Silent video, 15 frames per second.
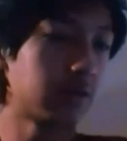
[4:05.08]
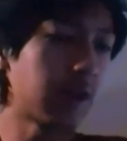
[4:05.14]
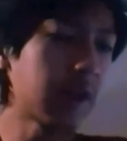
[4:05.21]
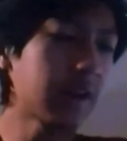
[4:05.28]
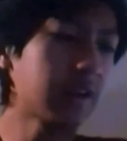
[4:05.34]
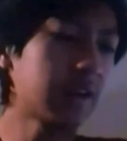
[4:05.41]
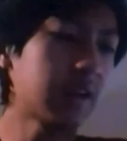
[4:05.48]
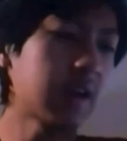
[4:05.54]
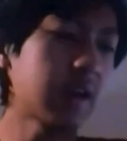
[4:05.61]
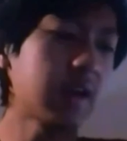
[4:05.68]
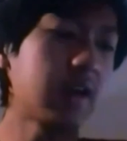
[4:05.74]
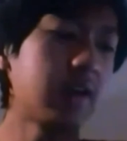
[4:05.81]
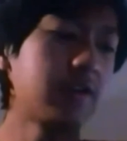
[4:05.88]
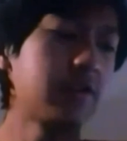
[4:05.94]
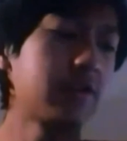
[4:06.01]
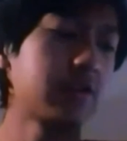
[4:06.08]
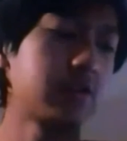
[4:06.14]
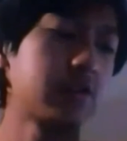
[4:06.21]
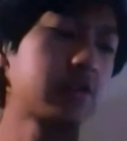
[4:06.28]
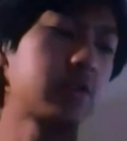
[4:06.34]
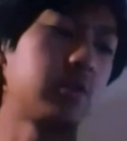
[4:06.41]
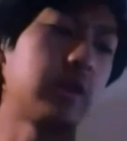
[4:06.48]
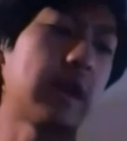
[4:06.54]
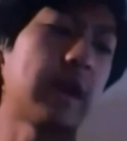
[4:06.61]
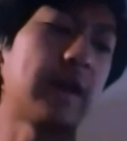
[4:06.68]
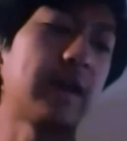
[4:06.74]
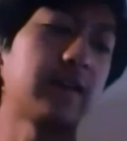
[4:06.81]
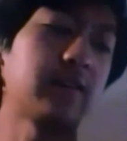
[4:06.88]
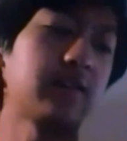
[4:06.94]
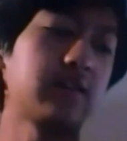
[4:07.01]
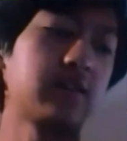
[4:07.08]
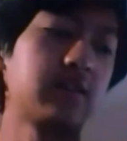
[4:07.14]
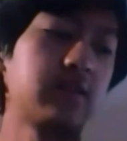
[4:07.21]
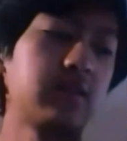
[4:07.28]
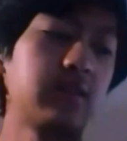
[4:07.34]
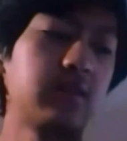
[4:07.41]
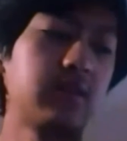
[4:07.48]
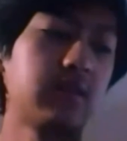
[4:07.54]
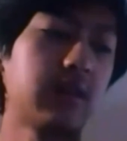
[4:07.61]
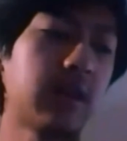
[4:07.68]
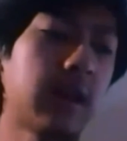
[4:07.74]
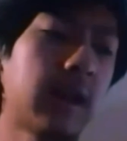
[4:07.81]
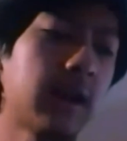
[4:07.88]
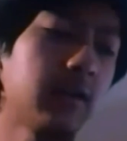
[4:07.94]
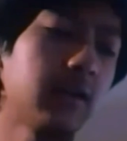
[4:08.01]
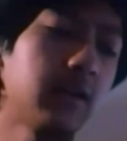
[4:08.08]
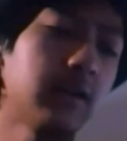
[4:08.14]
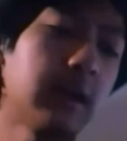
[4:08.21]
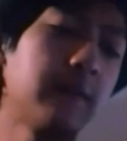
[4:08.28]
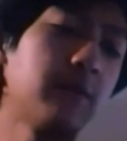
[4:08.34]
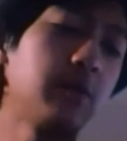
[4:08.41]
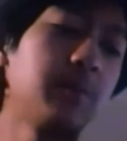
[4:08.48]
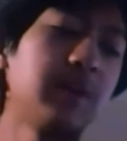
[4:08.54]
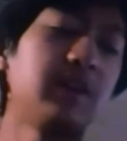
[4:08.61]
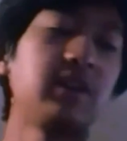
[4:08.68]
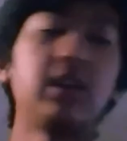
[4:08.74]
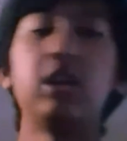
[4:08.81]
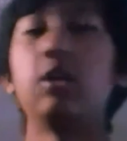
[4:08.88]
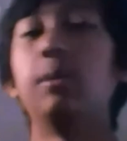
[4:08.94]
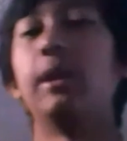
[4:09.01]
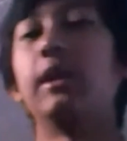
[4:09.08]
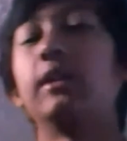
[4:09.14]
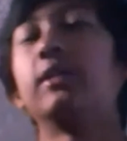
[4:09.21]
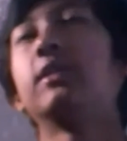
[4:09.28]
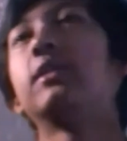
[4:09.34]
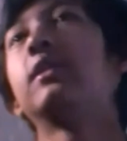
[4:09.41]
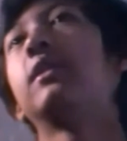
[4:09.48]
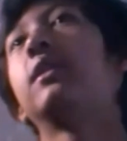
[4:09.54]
Radcat asks, how long have you been cubing?